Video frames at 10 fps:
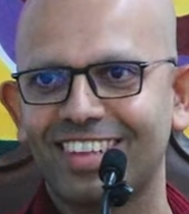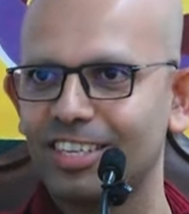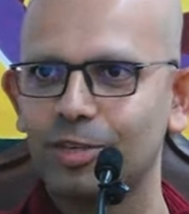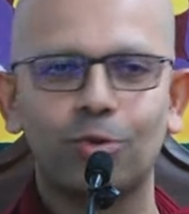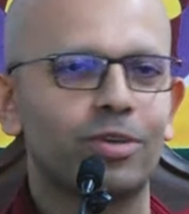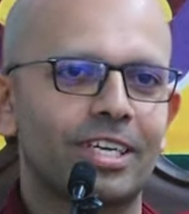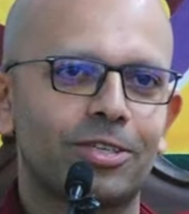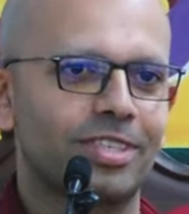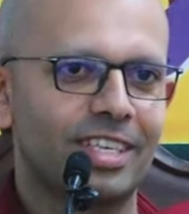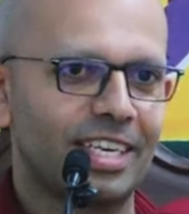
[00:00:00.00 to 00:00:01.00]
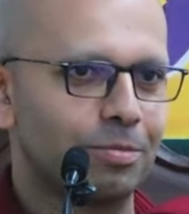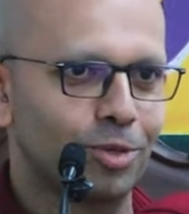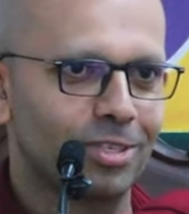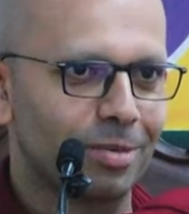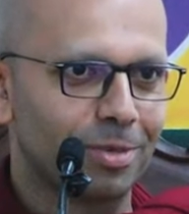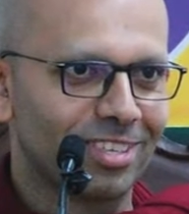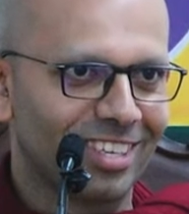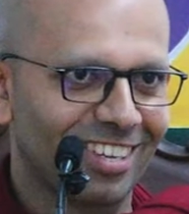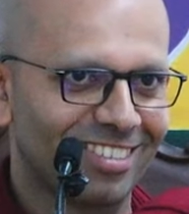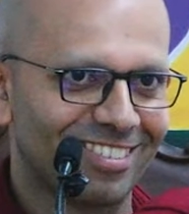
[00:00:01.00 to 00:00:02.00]
and then you won't get to see any more sermons
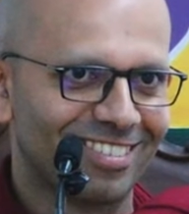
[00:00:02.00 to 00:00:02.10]
again.